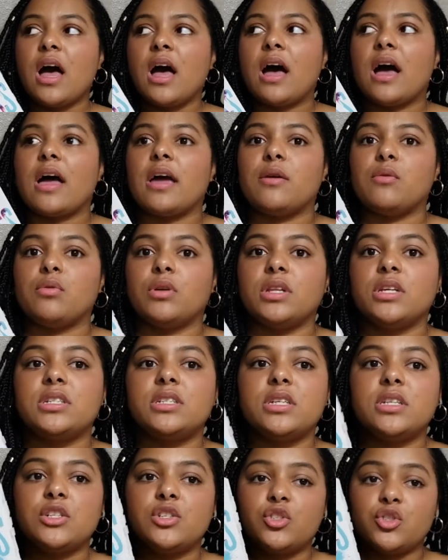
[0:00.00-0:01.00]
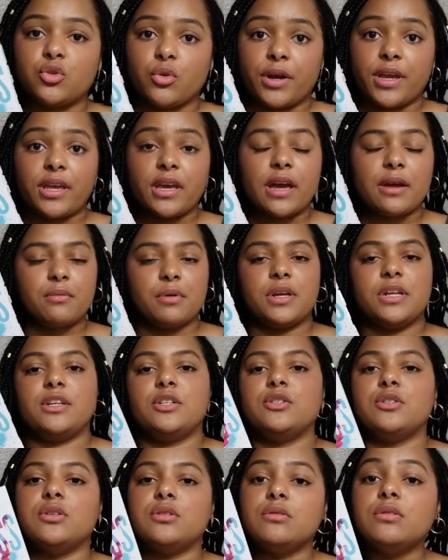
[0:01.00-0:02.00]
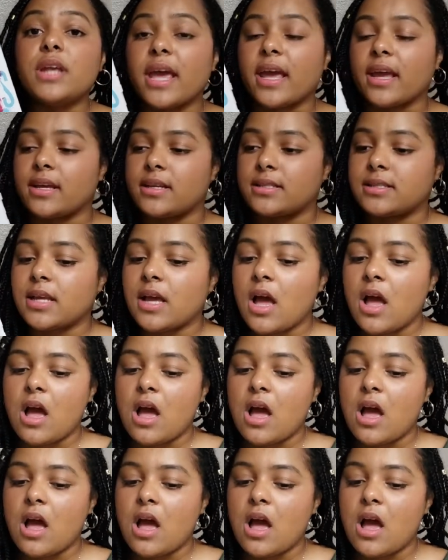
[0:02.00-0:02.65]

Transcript: I really did enjoy it. I read it in two days.